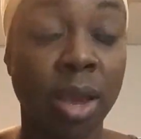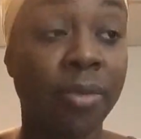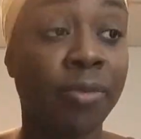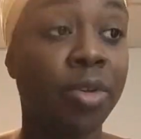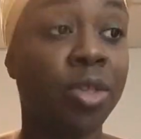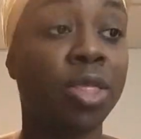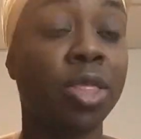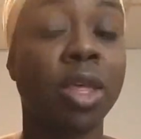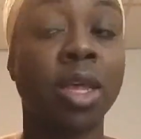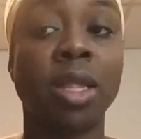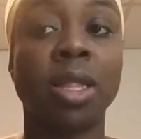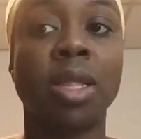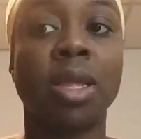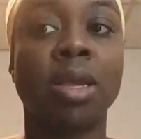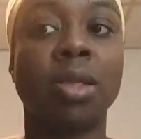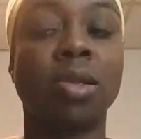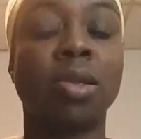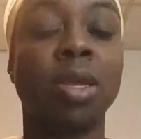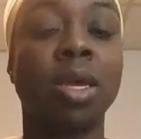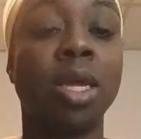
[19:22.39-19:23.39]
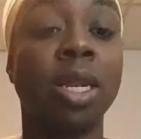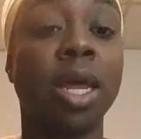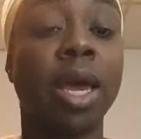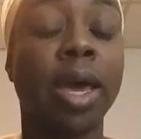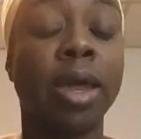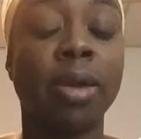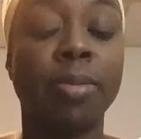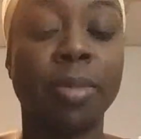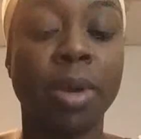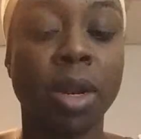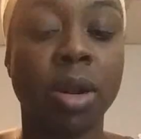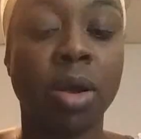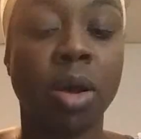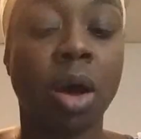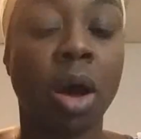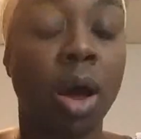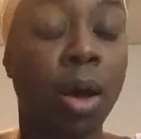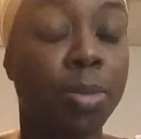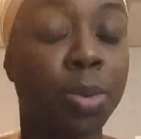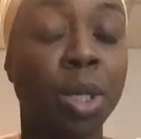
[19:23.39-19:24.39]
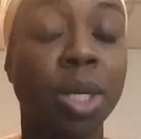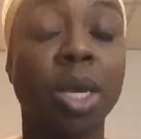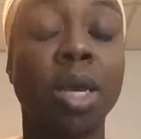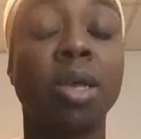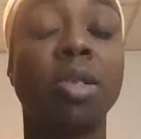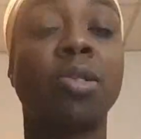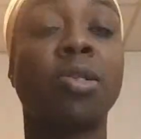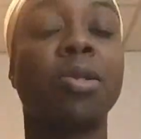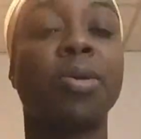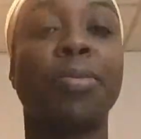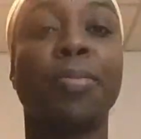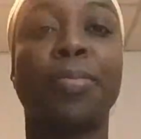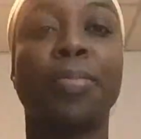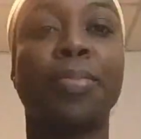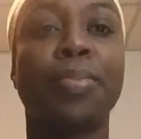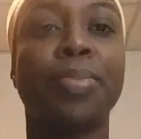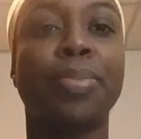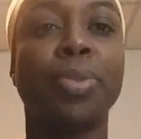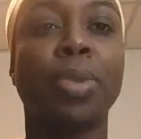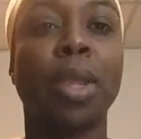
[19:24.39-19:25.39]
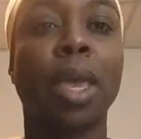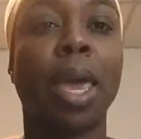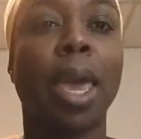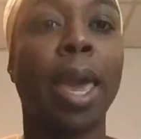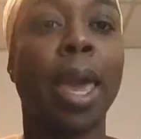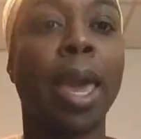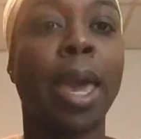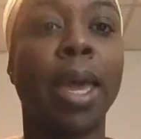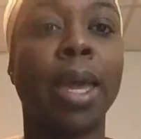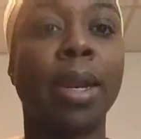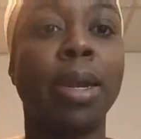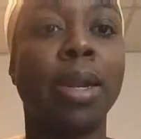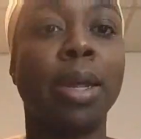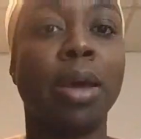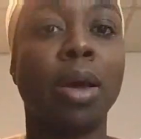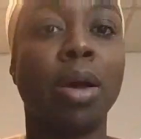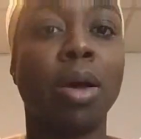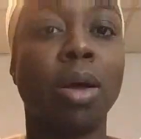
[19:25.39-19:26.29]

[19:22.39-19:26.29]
Everything that's inanimate objects and